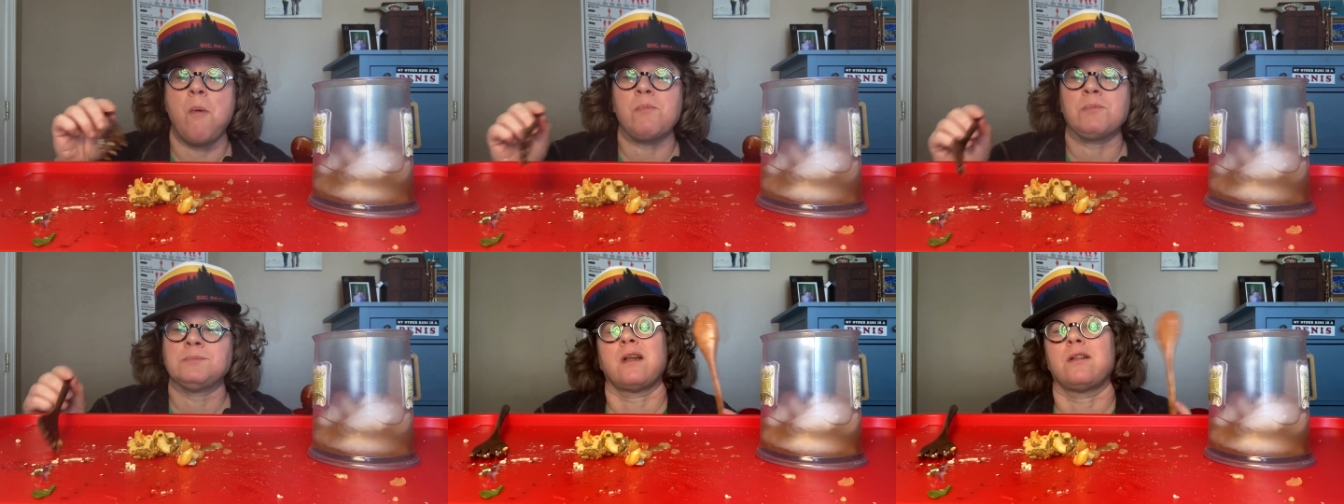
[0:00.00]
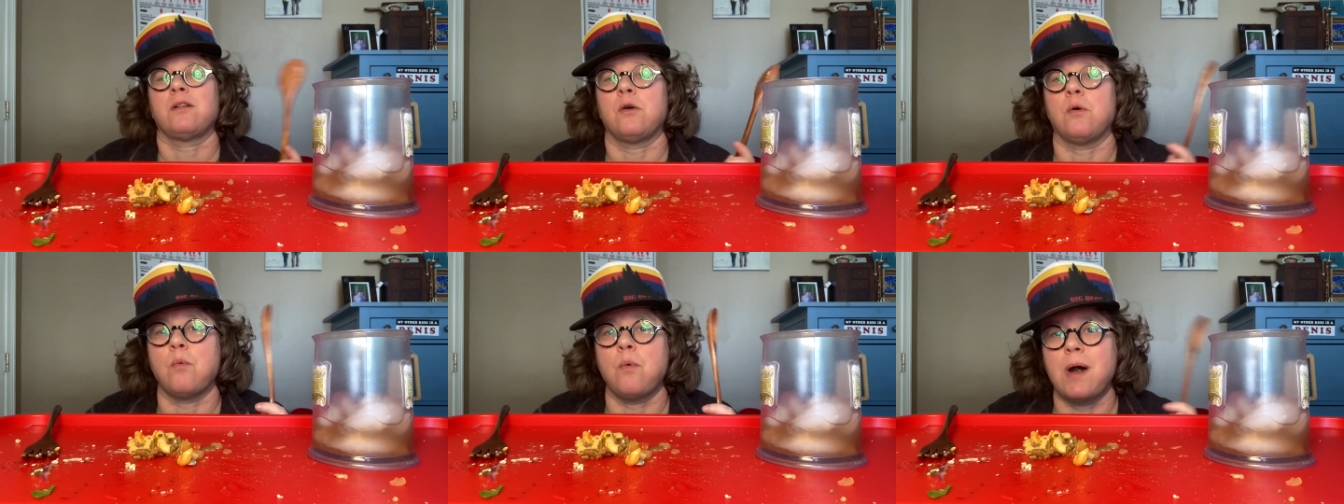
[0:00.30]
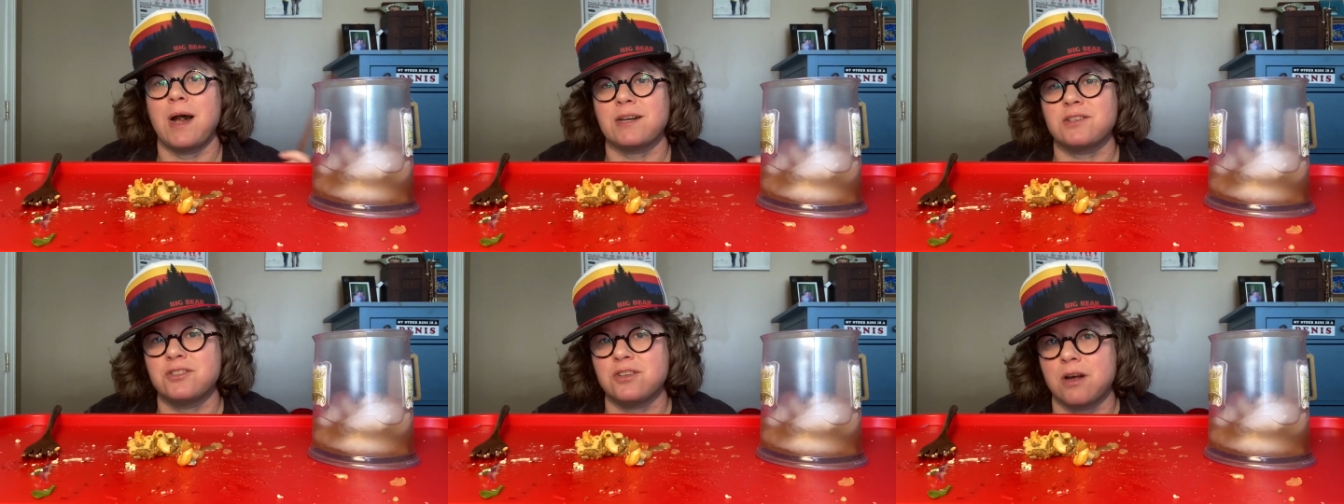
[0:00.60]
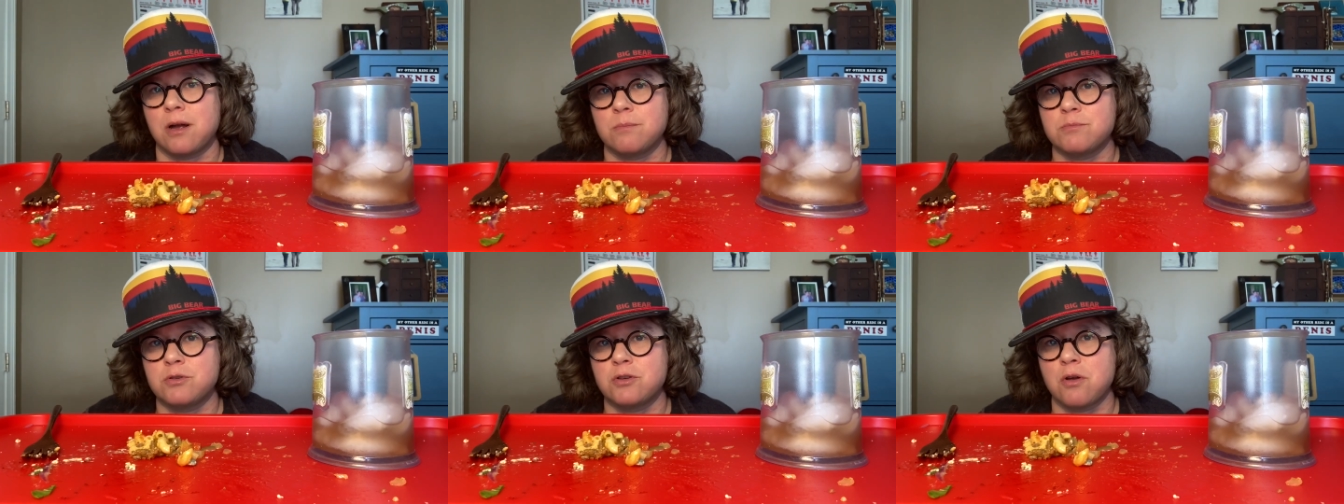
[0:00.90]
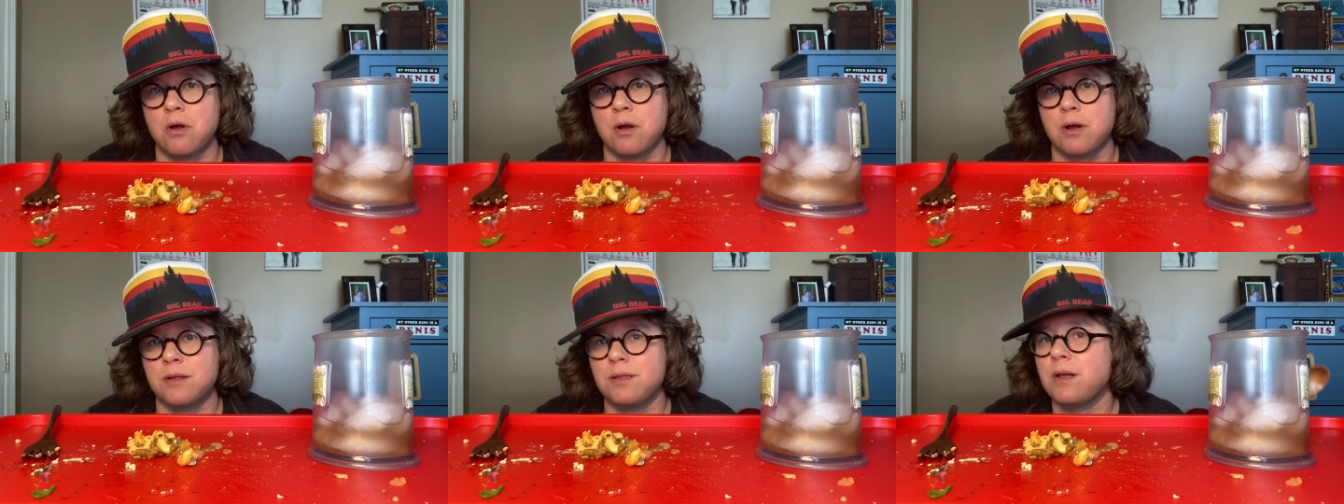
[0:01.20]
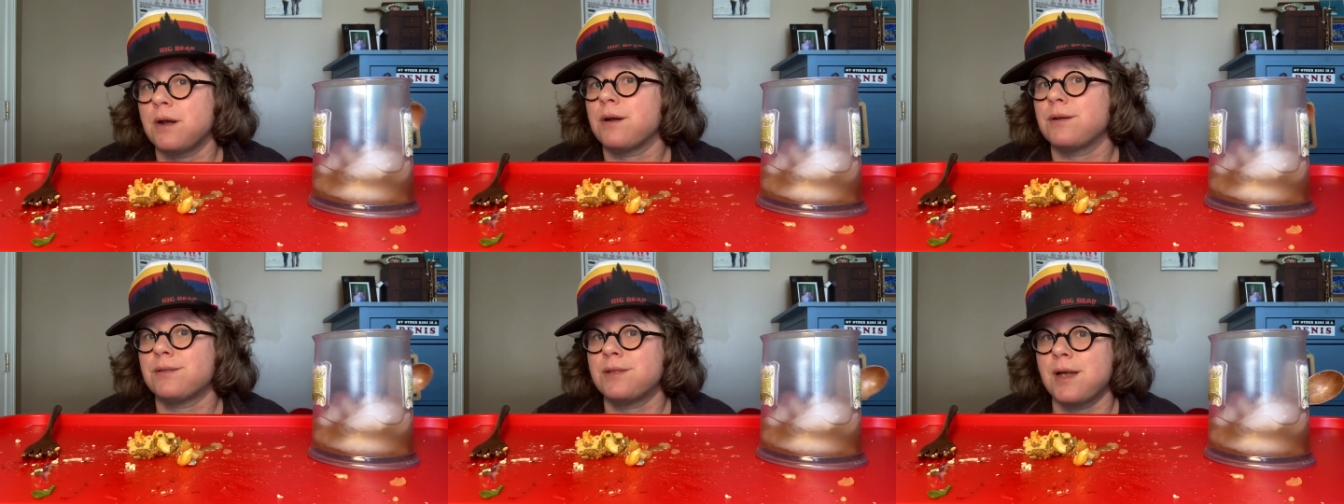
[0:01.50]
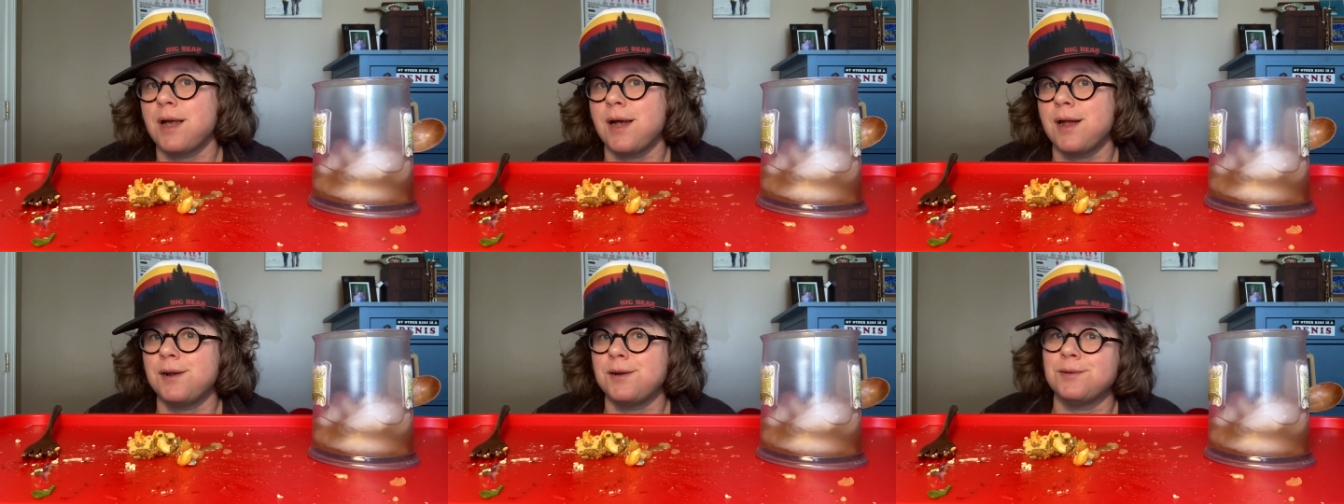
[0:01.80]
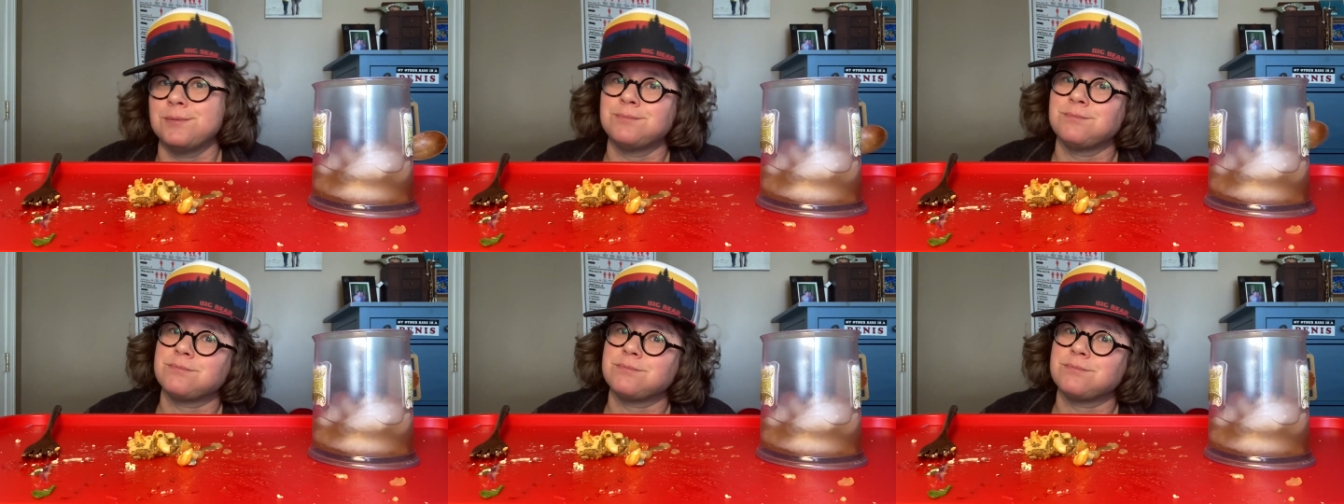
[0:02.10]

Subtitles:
A little whack job song in there at the end.